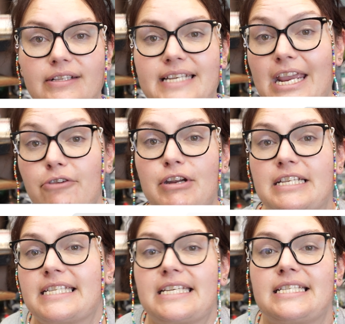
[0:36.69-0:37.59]
I'll take a
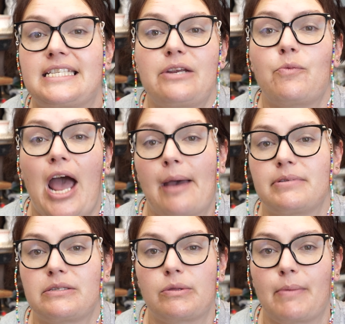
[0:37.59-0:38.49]
risk, see what
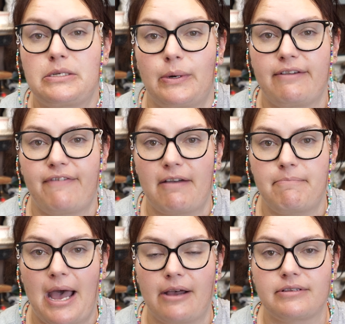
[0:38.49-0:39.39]
happens with my
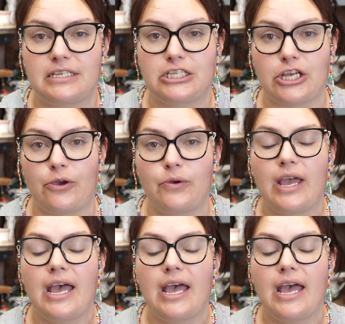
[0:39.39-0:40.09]
£25. So